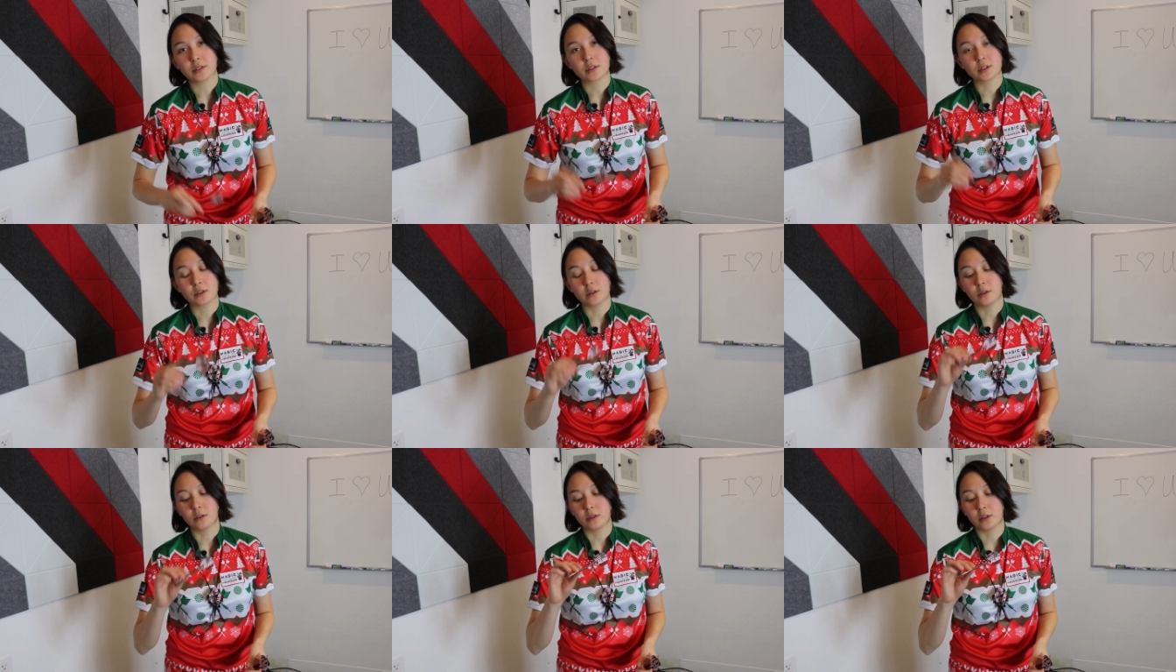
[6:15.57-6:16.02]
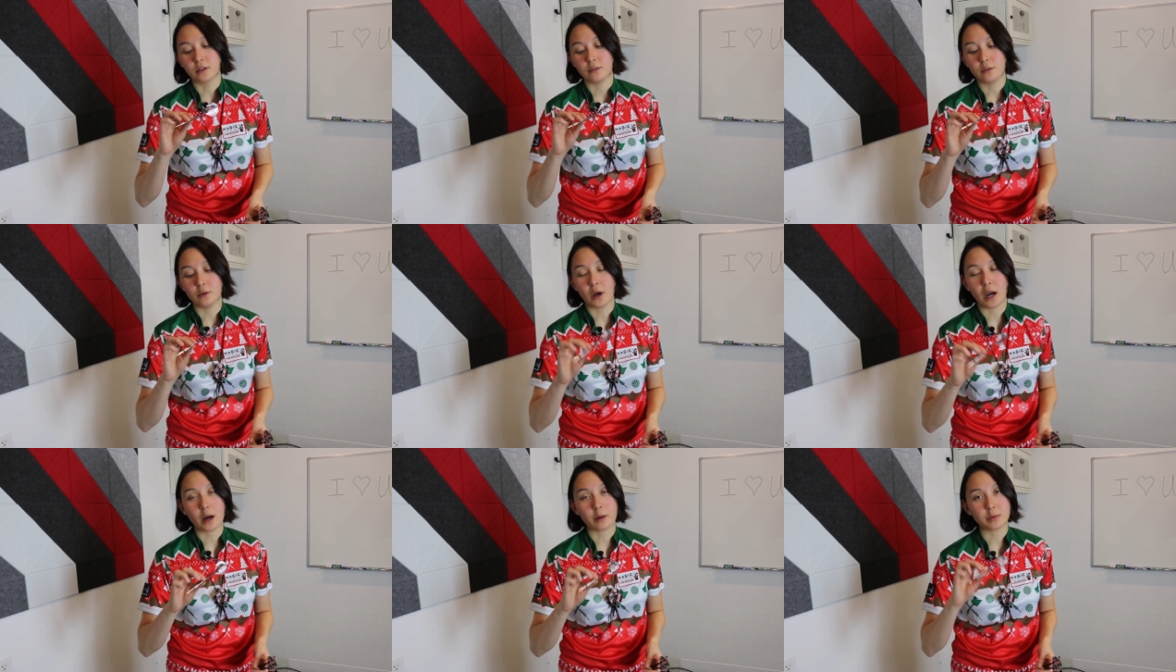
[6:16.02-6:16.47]
So if
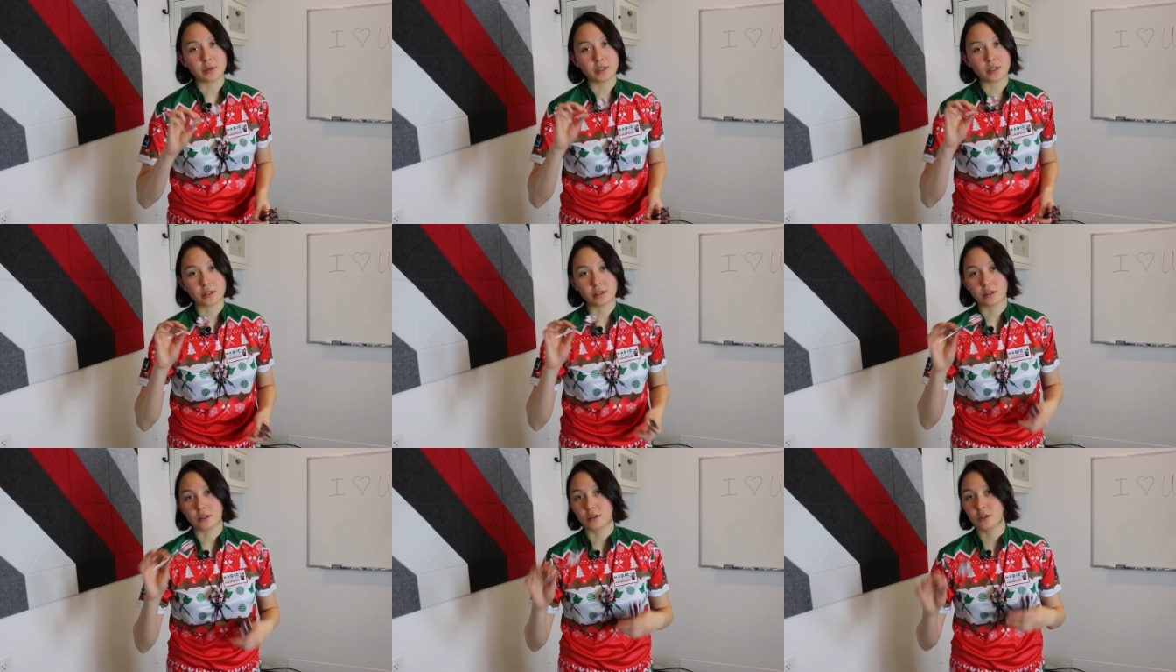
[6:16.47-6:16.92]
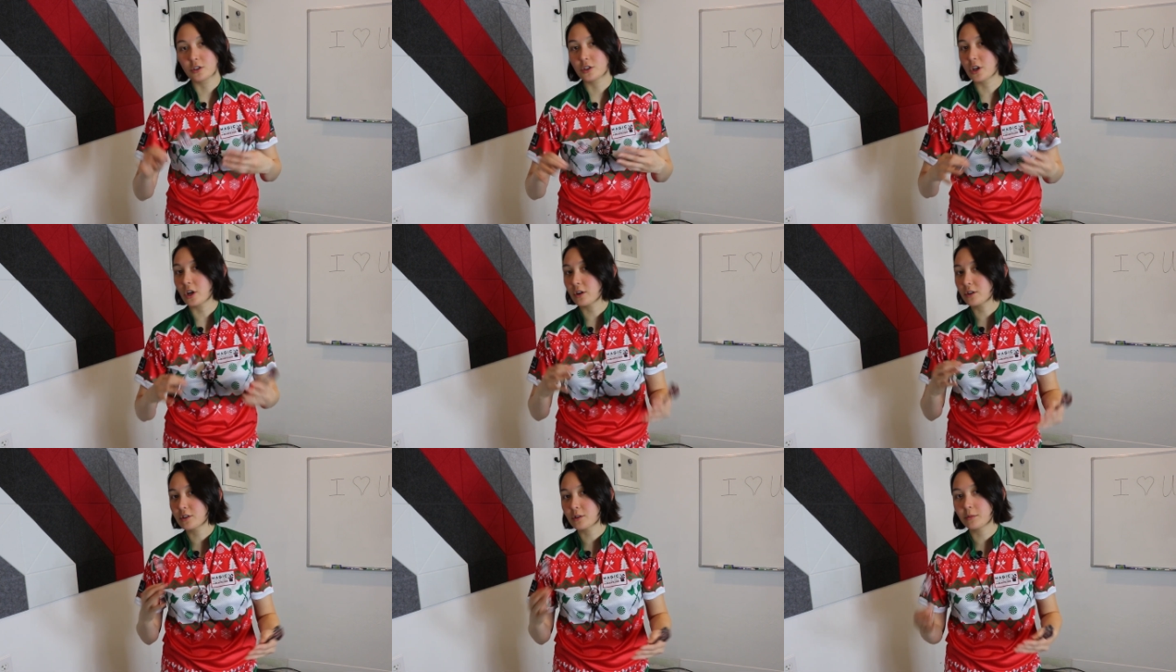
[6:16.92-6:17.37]
you happen to
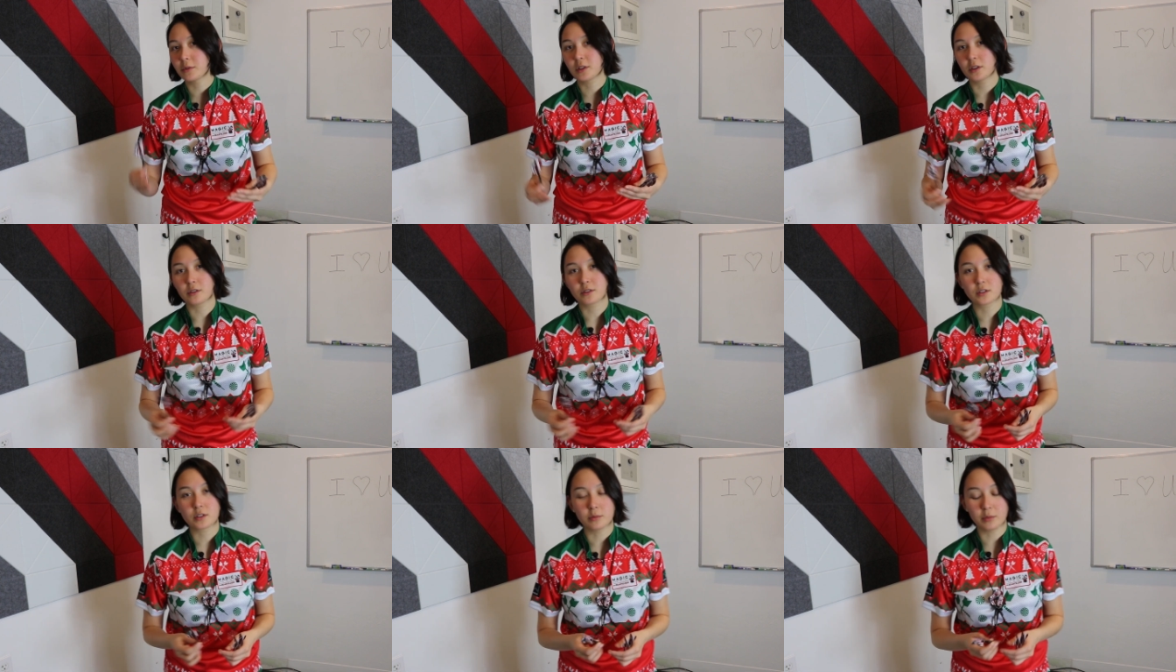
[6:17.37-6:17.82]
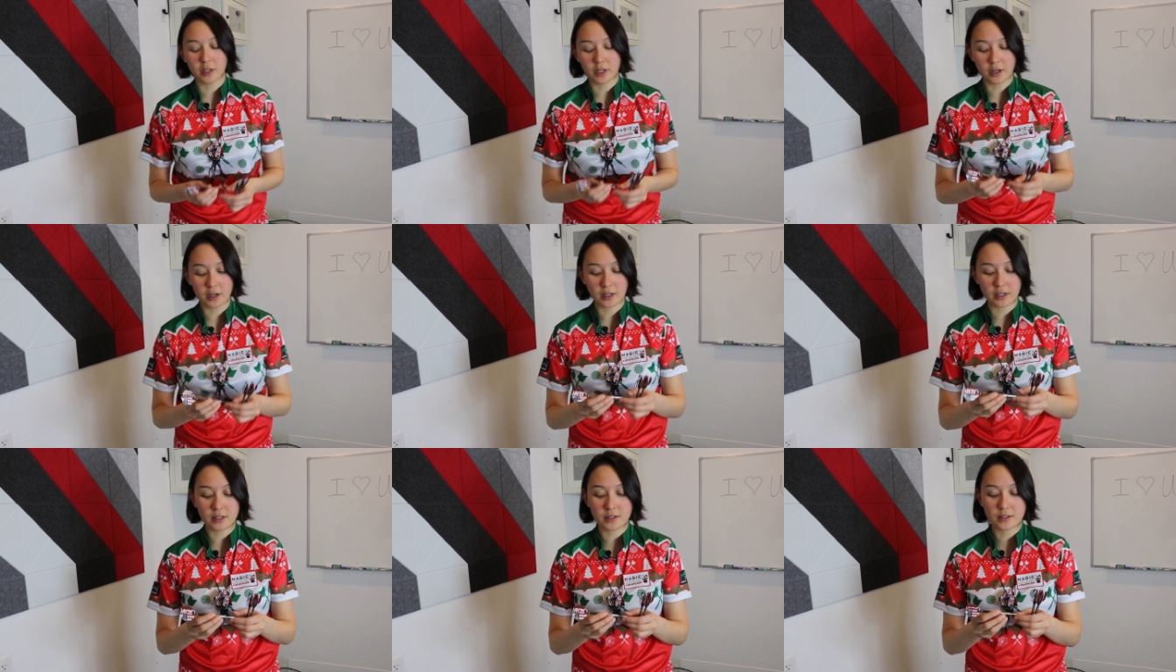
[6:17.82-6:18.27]
share some of those
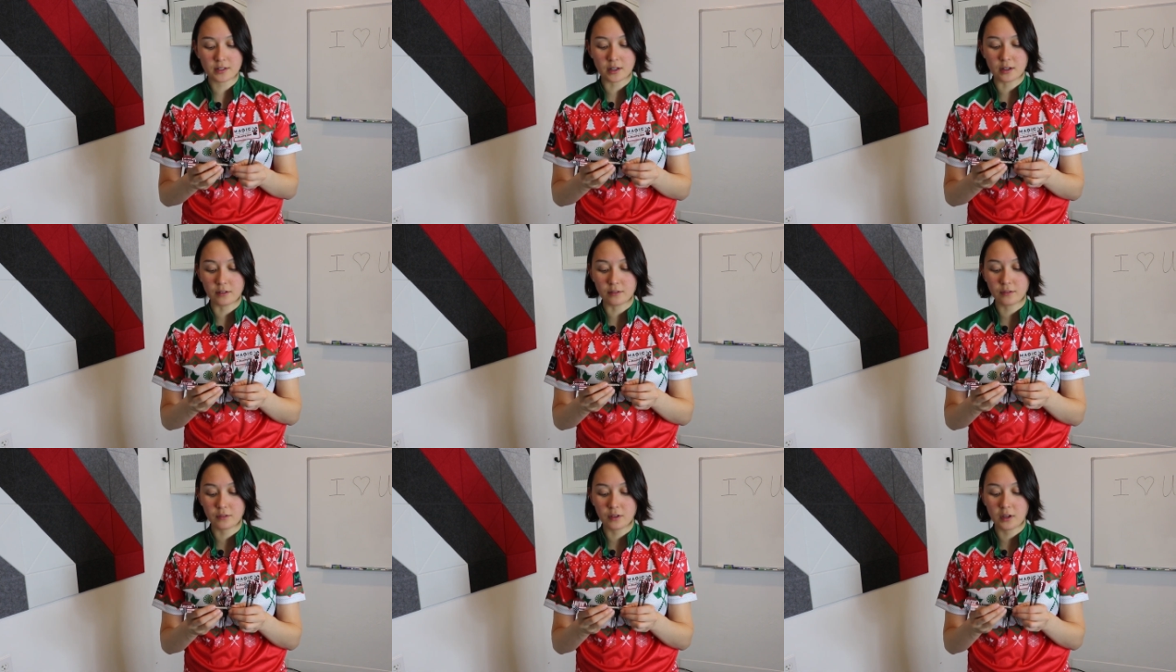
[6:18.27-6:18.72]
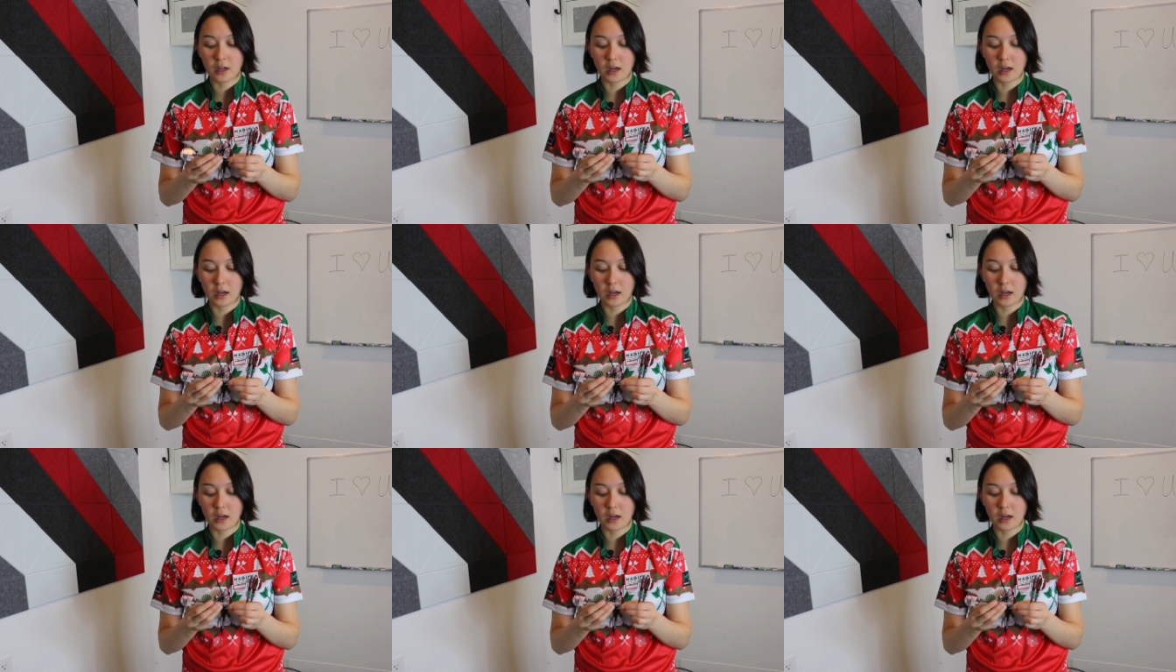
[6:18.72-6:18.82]
similarities of